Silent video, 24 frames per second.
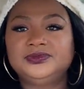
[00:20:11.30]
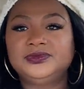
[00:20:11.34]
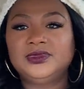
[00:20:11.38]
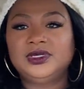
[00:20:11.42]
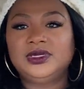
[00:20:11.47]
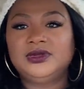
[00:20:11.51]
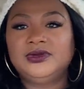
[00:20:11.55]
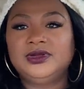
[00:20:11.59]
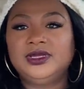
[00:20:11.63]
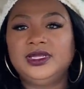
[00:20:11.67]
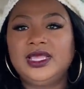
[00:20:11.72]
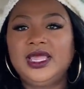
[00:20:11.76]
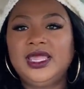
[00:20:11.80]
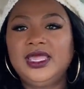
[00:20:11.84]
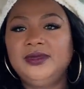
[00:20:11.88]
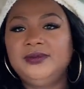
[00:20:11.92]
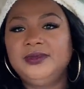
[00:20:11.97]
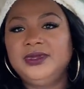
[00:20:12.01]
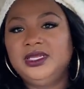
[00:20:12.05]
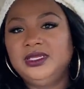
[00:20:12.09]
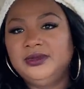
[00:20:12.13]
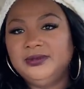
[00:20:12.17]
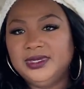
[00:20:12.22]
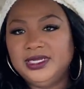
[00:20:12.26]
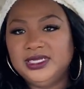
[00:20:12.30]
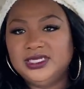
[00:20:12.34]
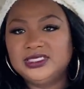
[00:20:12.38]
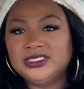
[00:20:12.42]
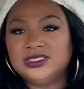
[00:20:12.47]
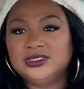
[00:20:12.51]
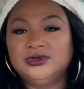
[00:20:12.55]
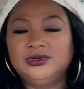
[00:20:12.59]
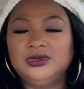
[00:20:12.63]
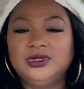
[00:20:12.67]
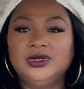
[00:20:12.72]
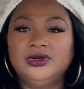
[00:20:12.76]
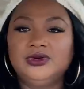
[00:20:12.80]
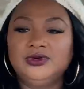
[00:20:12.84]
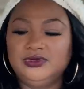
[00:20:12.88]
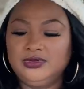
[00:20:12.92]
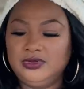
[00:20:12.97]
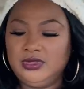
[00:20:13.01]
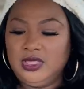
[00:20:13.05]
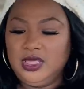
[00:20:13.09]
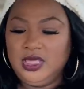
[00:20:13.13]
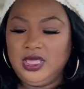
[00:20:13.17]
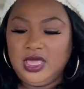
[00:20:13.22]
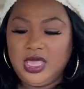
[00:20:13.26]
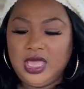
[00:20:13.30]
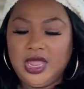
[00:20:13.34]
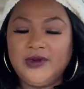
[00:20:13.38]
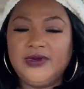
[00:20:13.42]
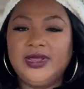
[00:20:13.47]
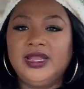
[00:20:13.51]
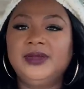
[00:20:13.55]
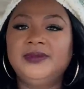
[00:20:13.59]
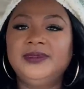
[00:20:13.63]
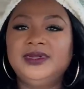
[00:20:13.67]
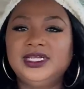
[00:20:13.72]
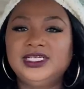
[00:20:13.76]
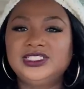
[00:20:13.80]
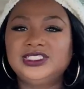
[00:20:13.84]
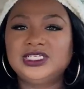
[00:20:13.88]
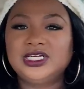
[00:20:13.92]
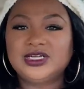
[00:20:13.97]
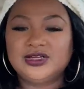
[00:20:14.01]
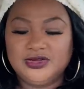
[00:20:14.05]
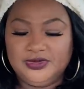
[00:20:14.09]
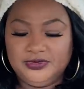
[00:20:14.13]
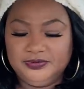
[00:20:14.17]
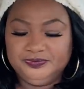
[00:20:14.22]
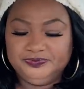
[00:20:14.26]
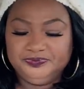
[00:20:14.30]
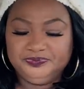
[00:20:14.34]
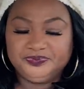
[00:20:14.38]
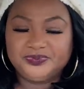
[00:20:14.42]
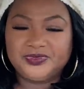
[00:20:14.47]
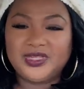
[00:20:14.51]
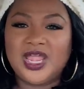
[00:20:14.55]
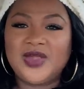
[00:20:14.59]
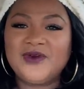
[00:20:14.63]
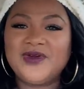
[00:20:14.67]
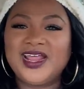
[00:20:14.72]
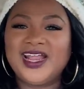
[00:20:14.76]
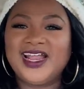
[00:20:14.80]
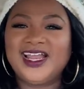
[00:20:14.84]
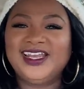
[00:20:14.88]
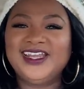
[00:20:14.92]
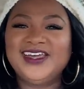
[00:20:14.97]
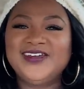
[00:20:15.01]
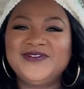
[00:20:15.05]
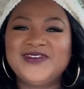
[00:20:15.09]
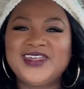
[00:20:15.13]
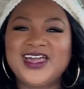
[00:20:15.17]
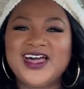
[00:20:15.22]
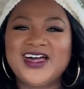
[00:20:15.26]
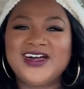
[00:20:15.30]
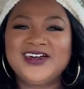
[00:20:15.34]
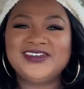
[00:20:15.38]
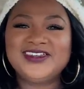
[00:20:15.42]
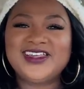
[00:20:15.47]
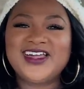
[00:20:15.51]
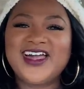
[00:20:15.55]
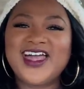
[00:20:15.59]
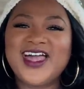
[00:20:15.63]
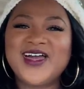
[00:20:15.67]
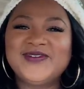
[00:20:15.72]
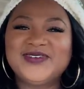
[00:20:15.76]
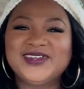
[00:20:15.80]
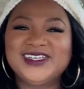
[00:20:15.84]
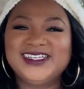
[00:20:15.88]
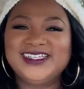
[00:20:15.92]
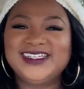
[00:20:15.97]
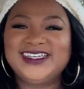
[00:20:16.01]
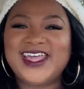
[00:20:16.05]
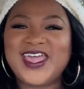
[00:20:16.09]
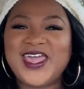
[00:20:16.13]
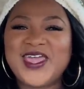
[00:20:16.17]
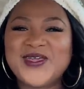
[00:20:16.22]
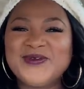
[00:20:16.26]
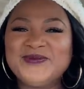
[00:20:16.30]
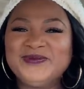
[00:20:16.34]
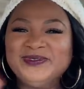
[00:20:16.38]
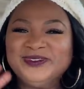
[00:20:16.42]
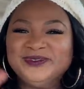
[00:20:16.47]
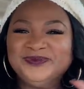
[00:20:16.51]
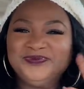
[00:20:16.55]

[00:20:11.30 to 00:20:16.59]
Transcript: All right, I ain't mean to make this so long. All right, I'm gonna let y'all go. All right, I love y'all. Y'all have a good day.